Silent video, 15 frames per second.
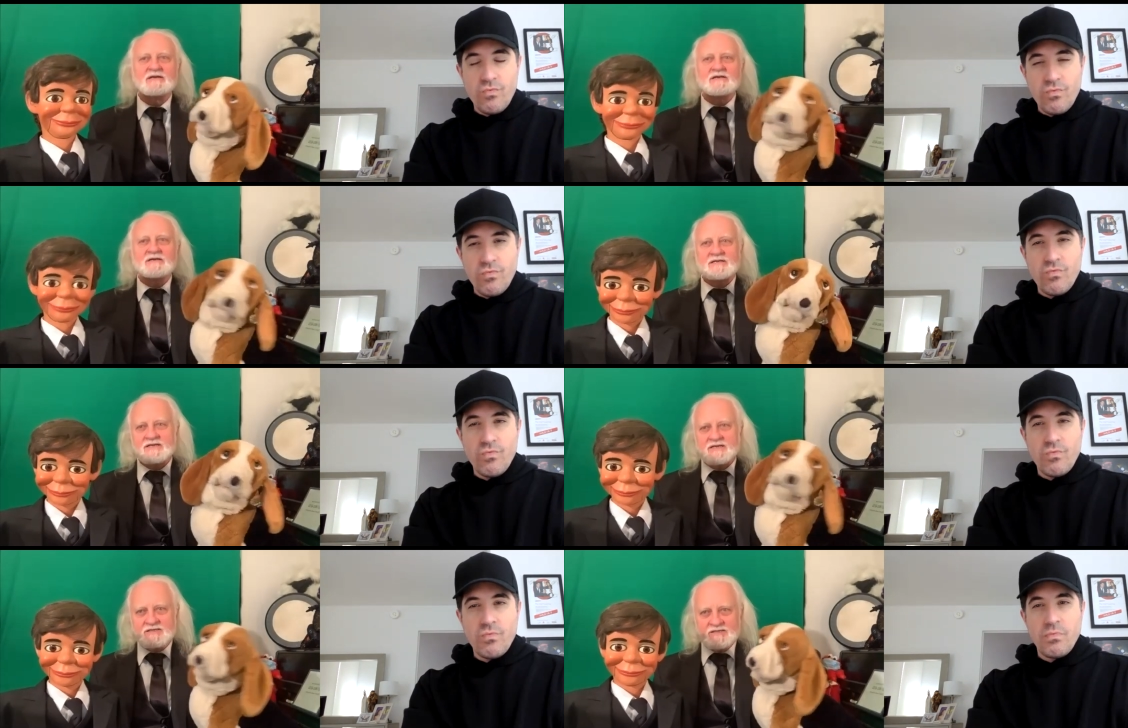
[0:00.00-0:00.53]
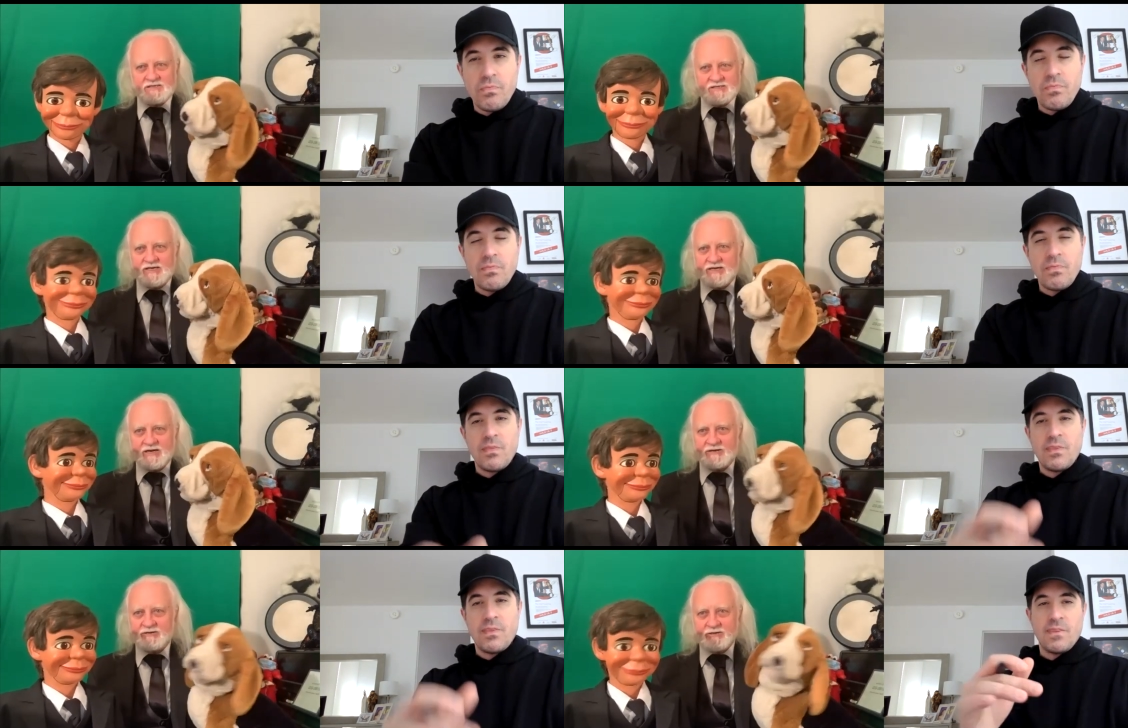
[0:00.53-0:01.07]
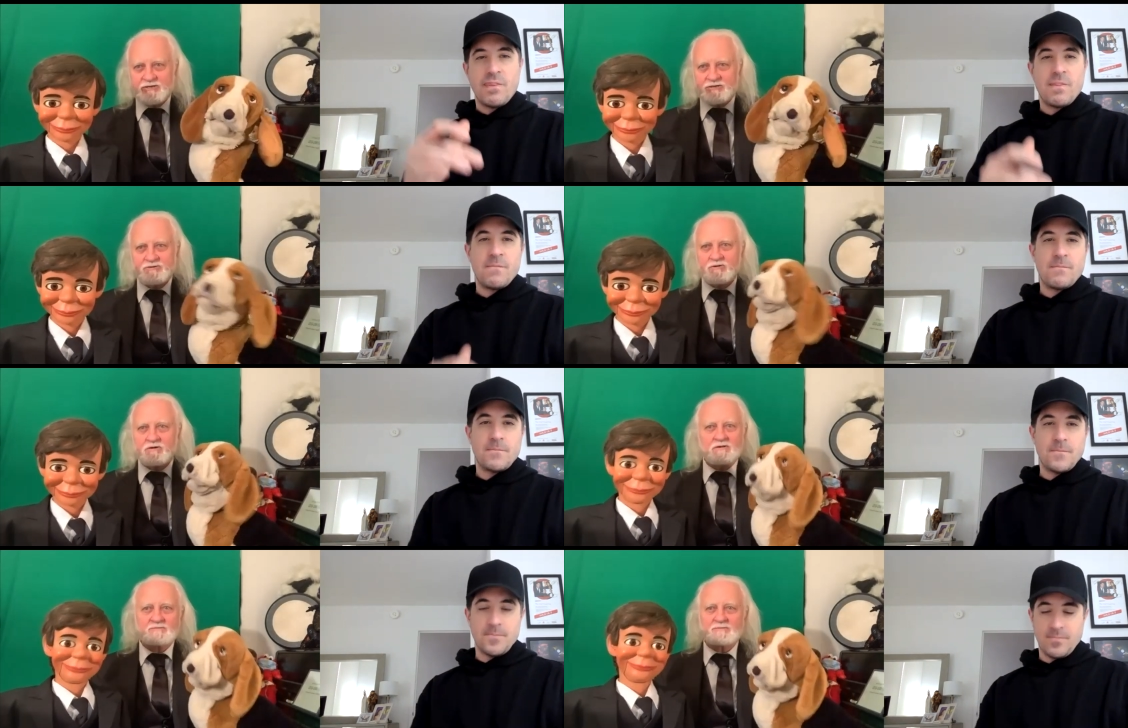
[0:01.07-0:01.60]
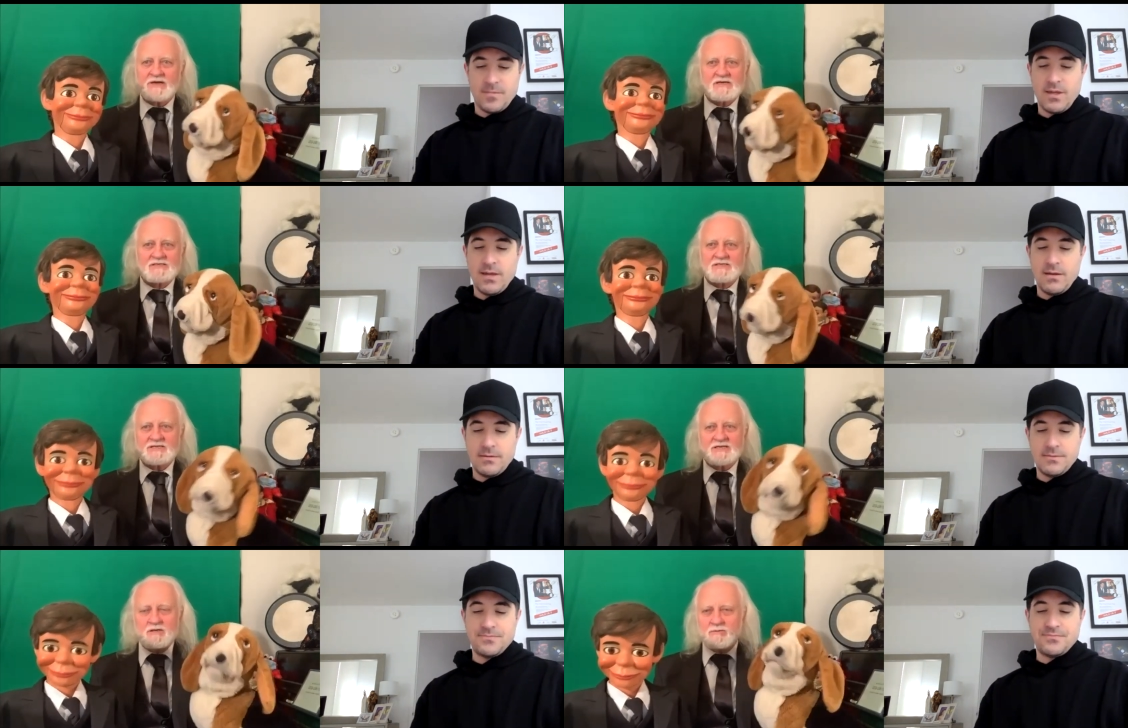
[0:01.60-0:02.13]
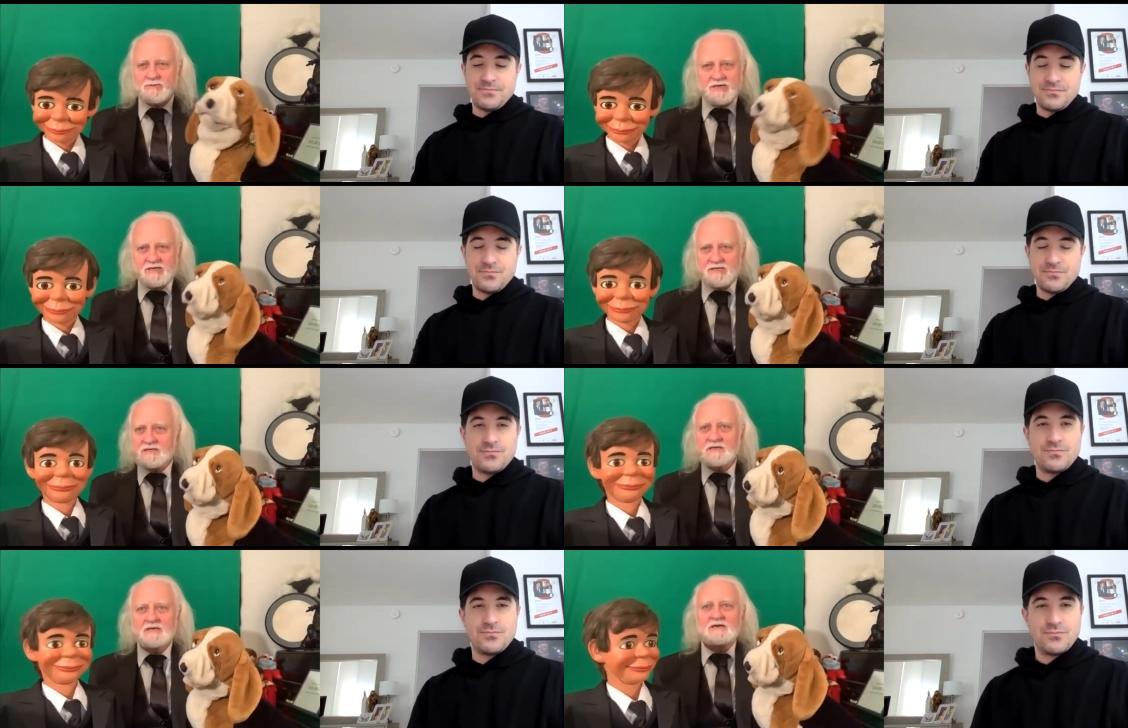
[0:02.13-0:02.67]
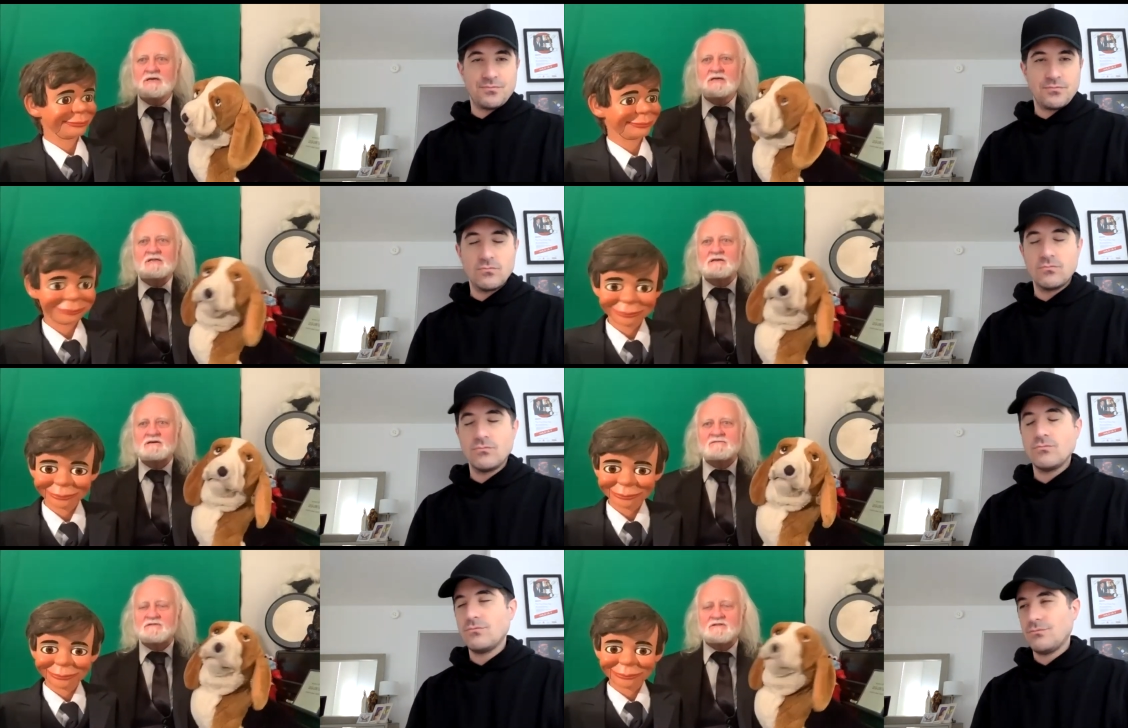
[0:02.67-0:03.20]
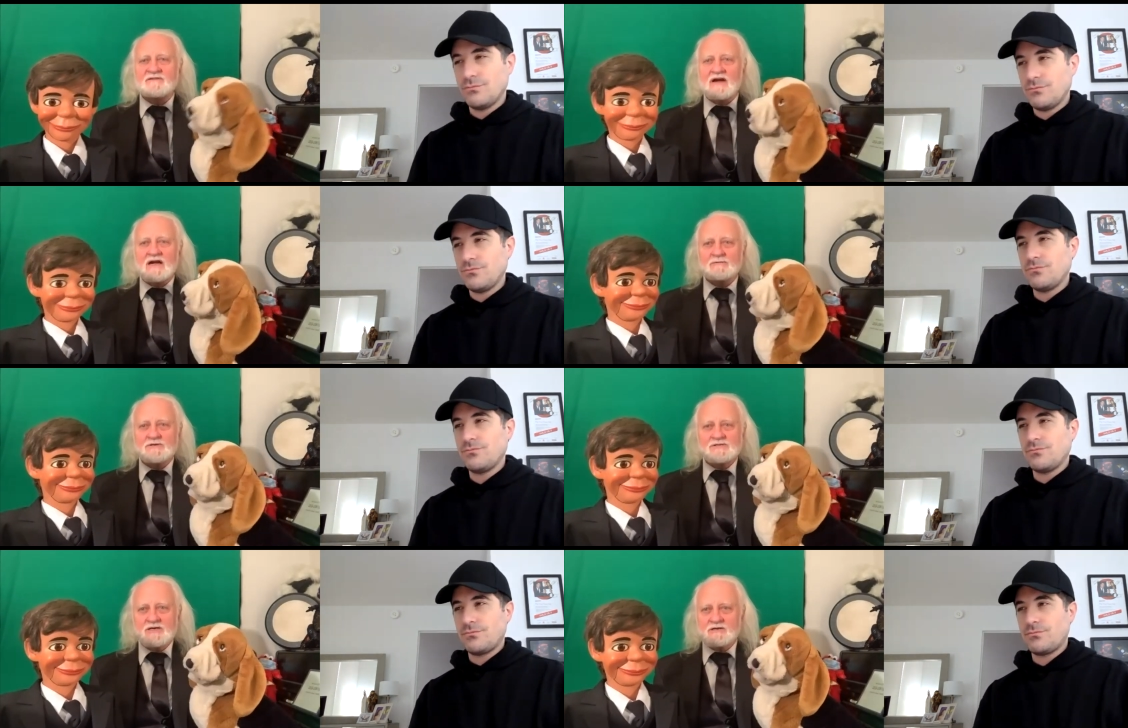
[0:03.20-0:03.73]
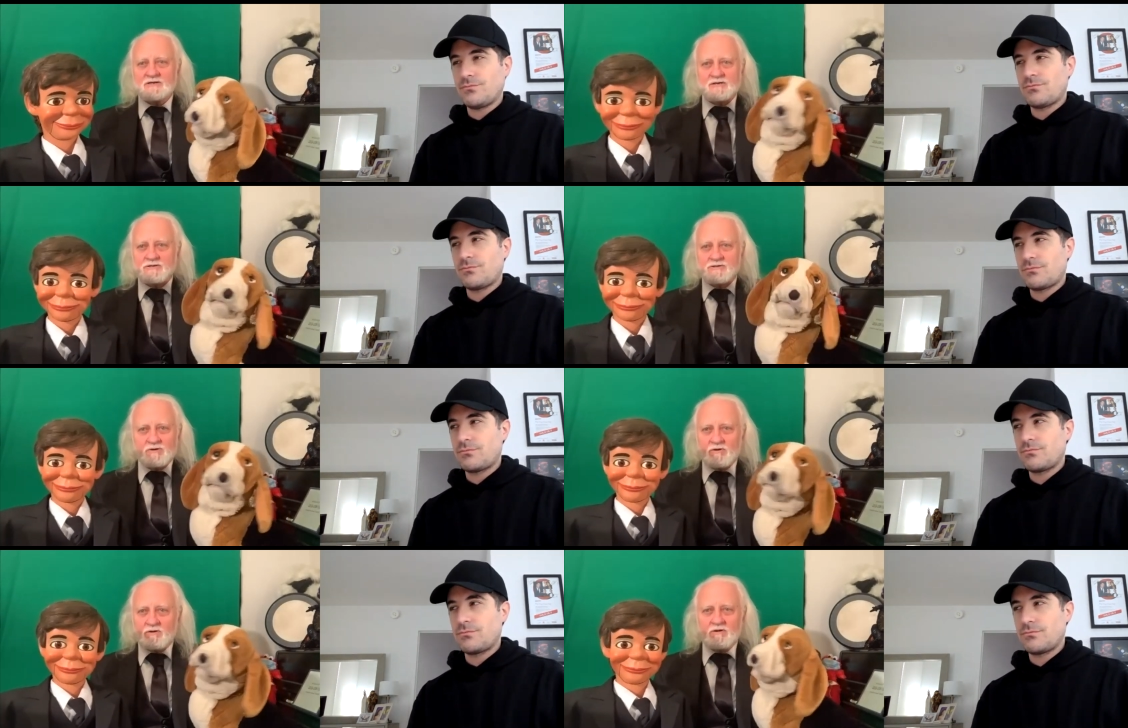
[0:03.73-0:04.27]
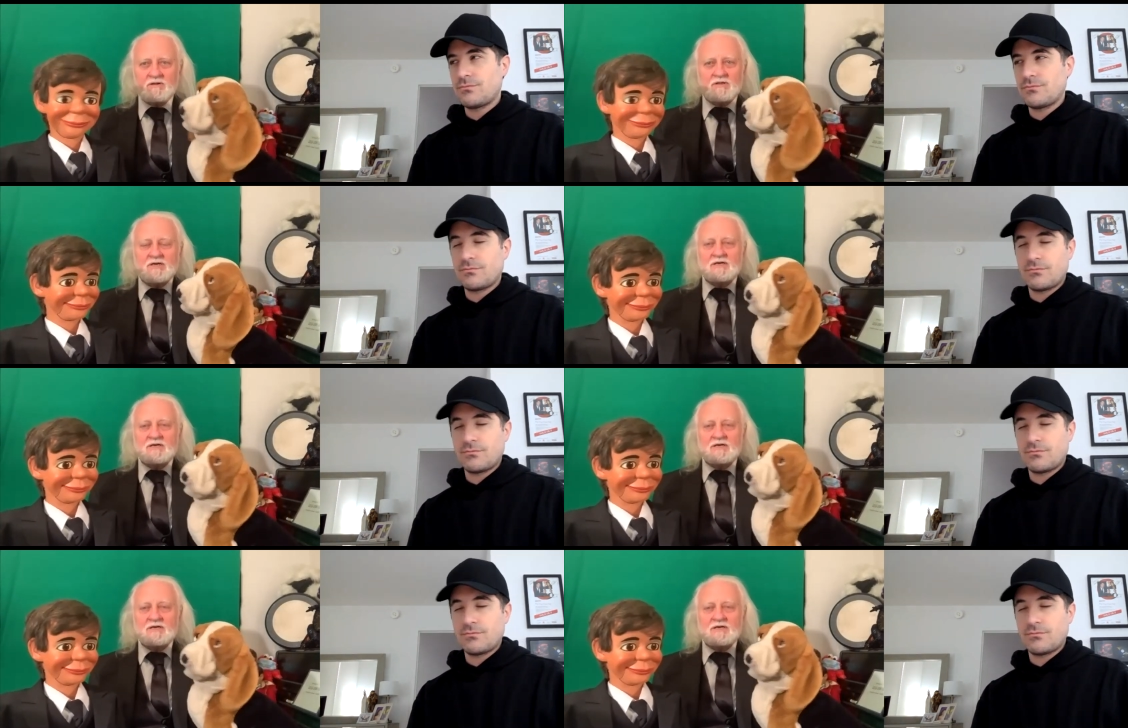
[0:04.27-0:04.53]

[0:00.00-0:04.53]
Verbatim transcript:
Speaker 1: to get this thing under control. Because until we get the, the virus under control,